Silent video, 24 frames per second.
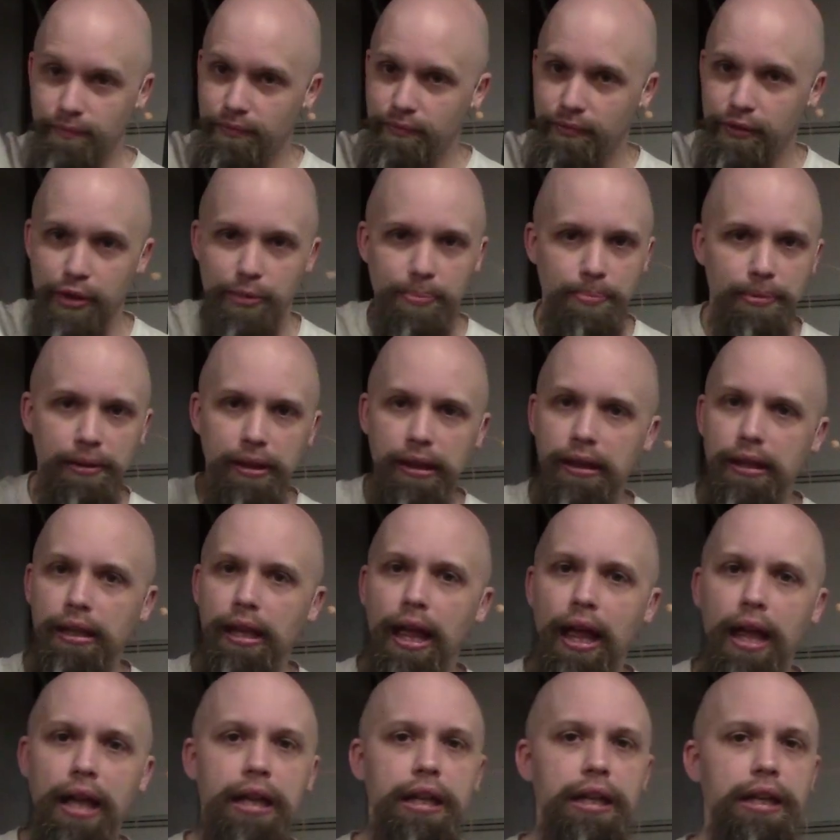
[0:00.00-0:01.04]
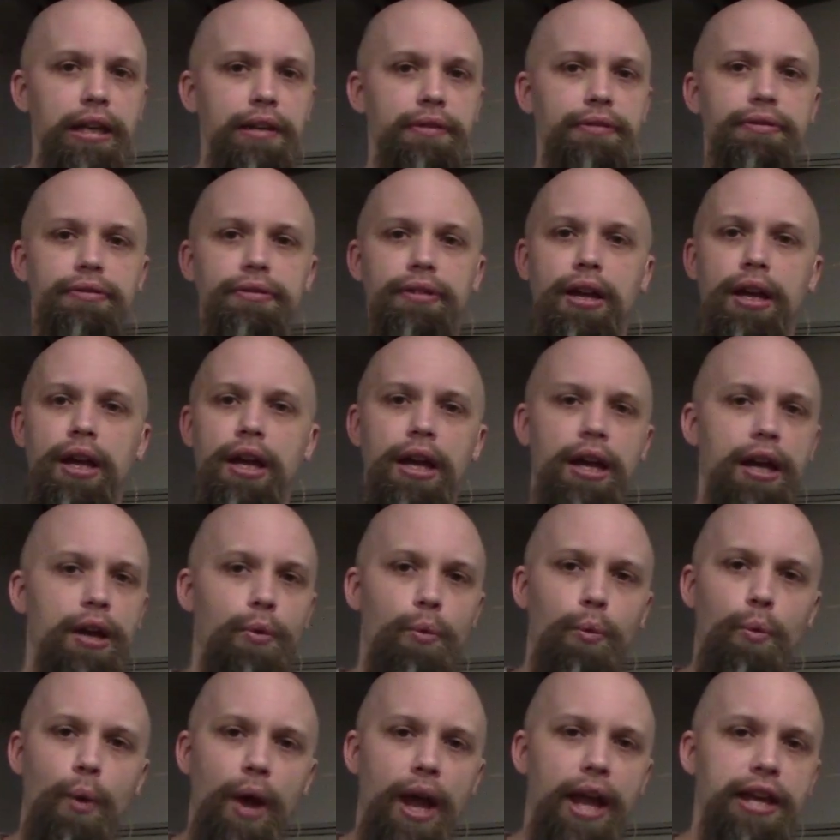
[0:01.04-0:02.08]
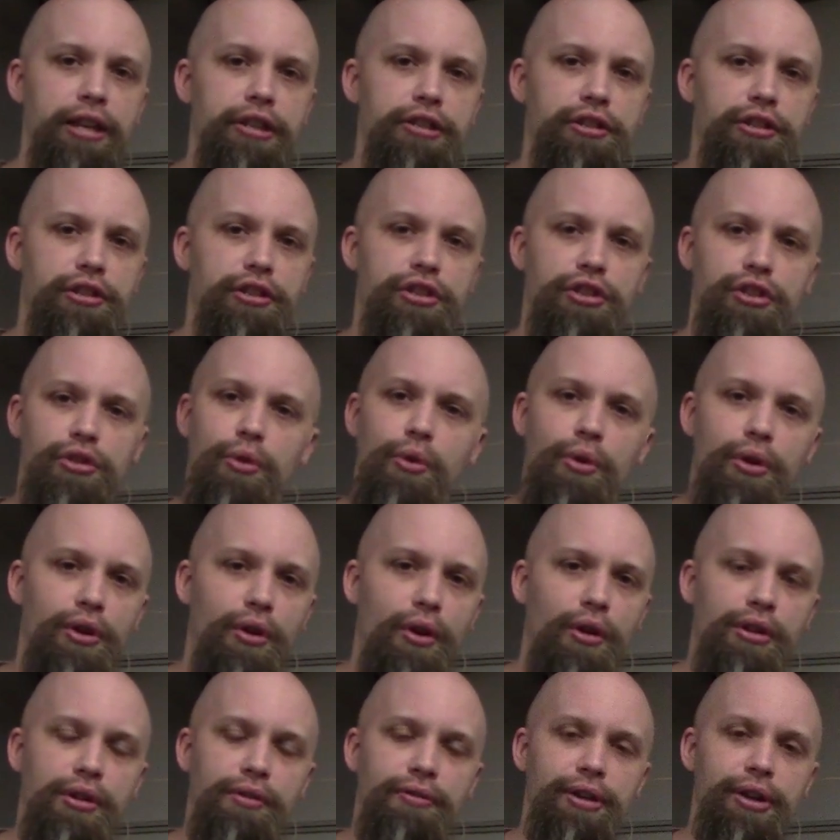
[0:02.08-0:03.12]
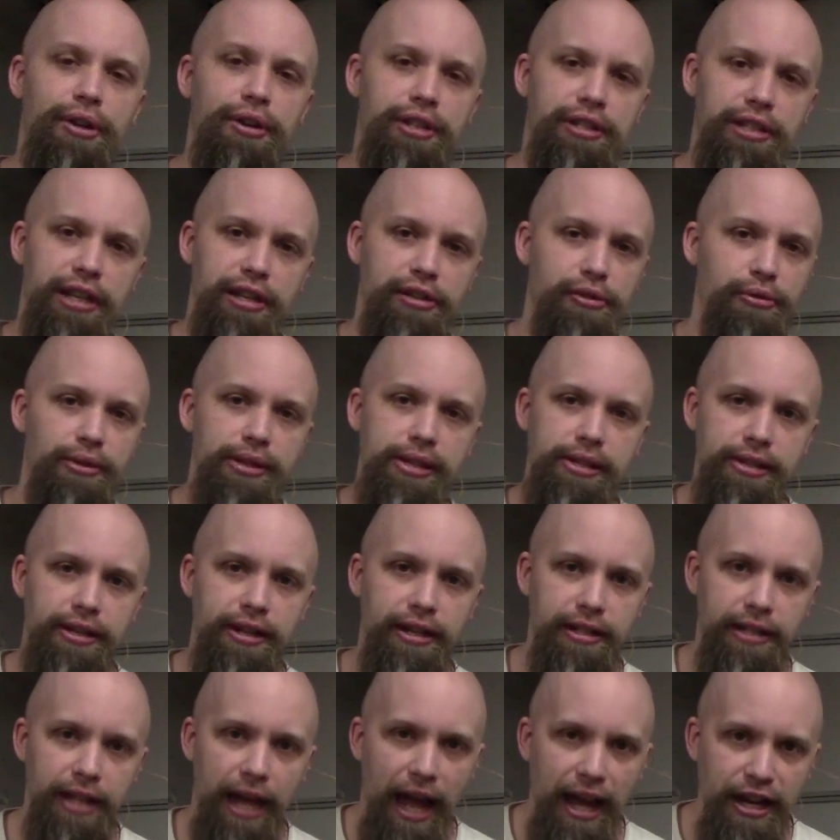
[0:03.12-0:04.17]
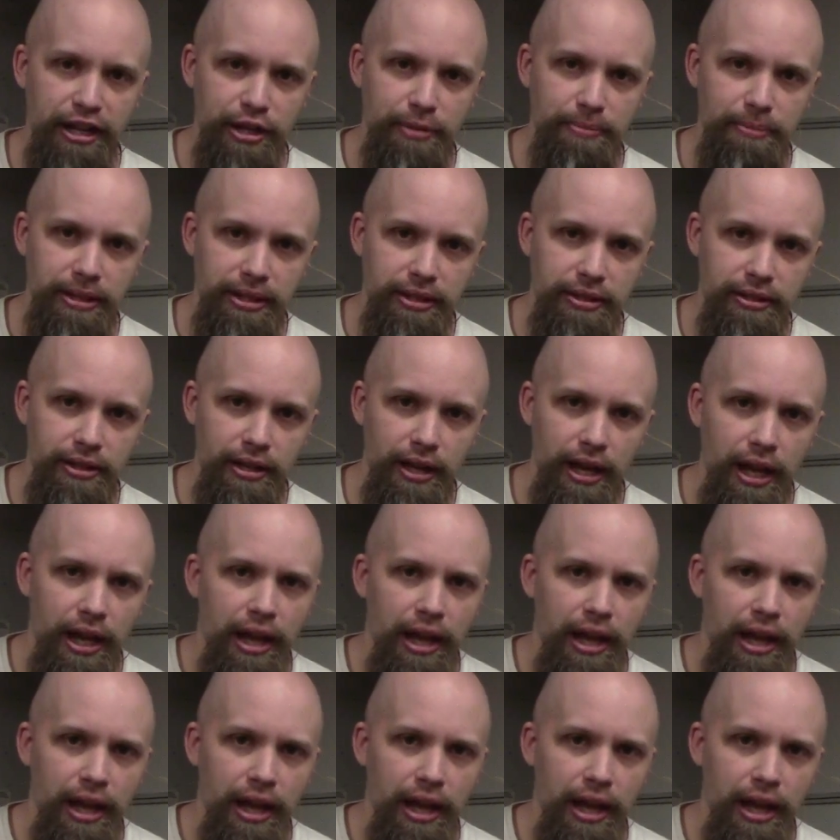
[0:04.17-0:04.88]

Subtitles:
There's plenty of ways to store all of your accessories and attachments.